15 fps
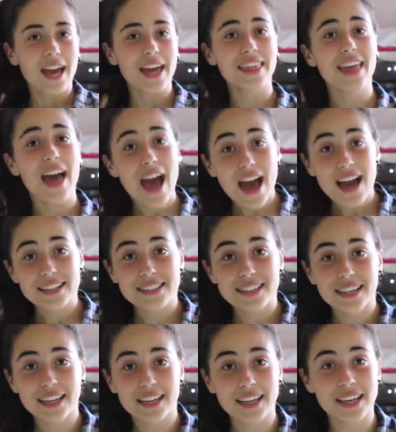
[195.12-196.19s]
And that
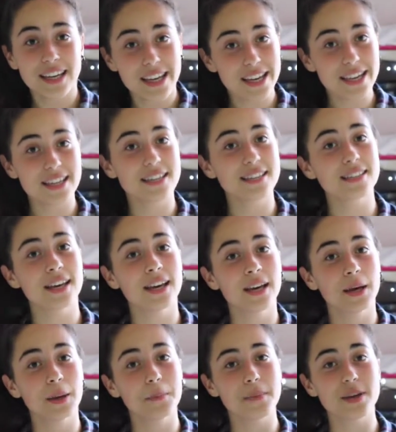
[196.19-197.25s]
is
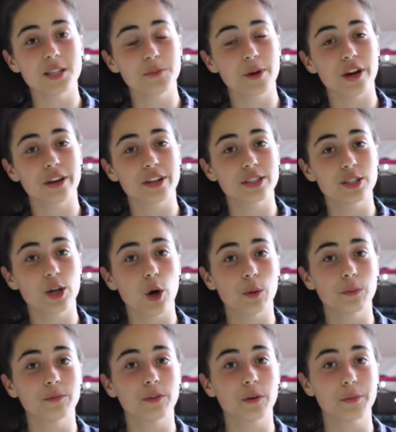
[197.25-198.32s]
Miss Peregrine's
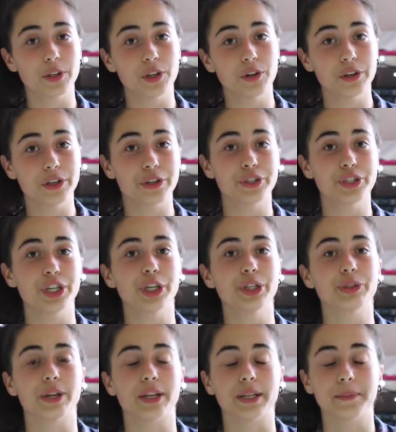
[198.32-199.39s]
Home for Peculiar
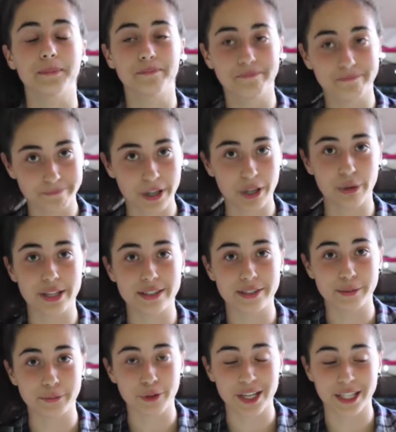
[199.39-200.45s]
Children by
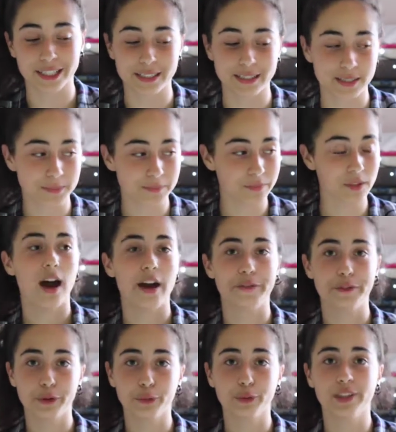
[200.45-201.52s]
Ransom Riggs. I
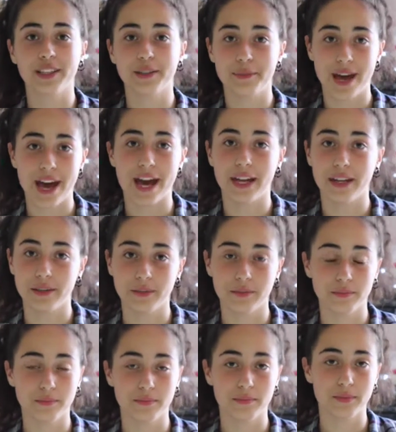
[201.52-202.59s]
feel really bad
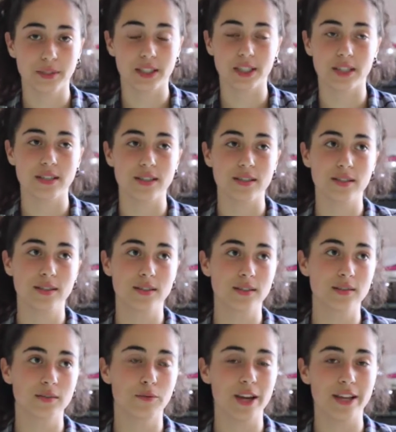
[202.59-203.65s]

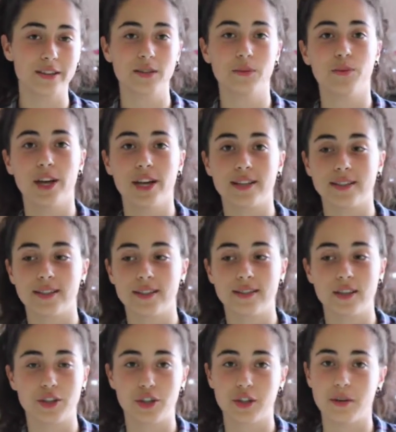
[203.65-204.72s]
because Ransom Riggs is
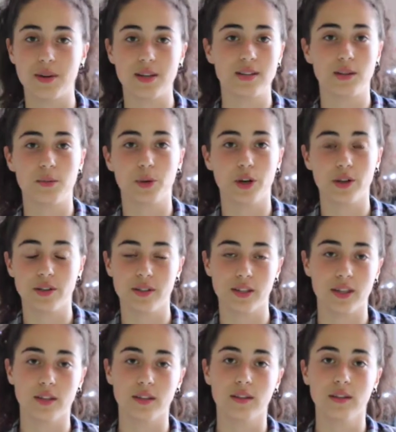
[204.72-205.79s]
such an amazing
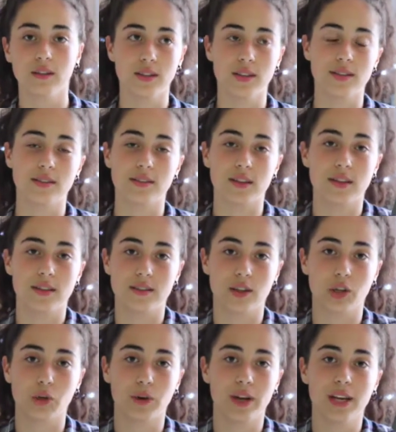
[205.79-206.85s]
person. He's
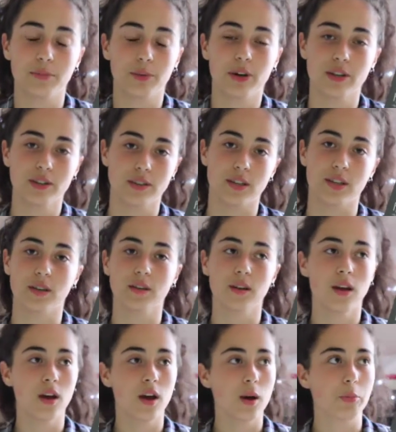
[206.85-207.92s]
a great person,
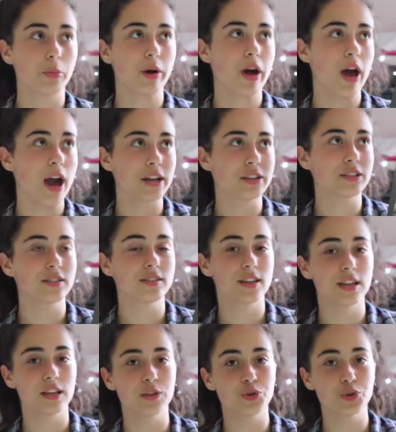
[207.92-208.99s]
but I just
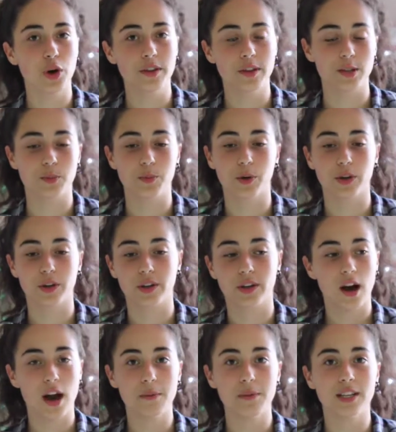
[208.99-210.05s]
didn't enjoy this book.
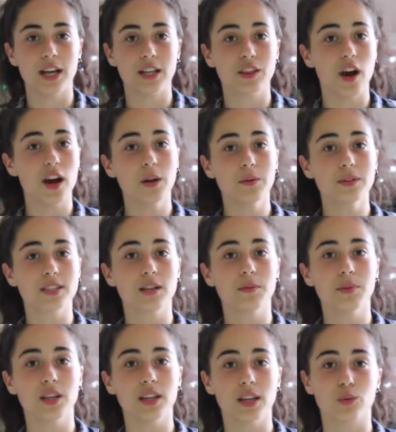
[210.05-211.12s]
I mean, I thought it was
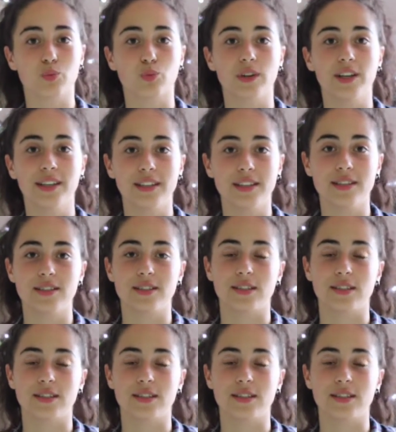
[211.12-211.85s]
gonna be like really